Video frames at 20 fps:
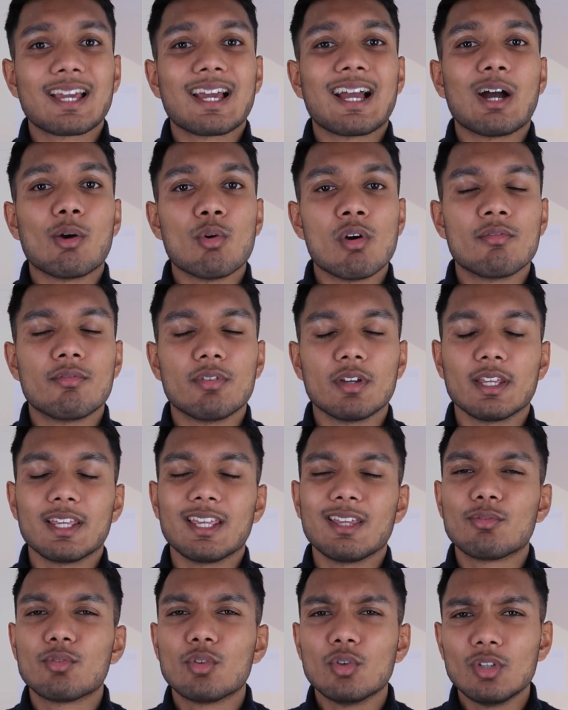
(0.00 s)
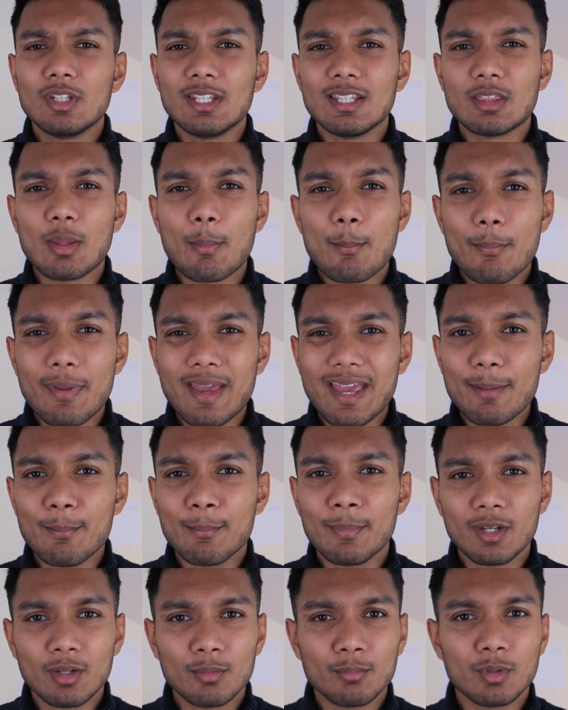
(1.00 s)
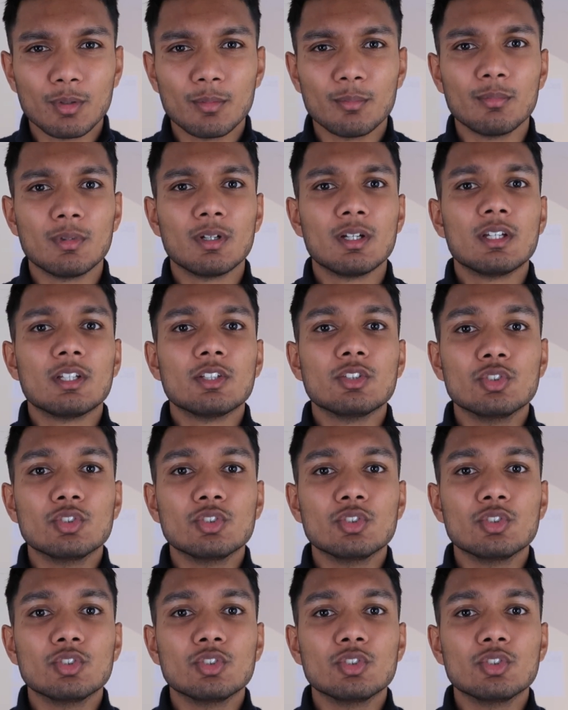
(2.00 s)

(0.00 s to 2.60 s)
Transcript: However, if you need the bare minimum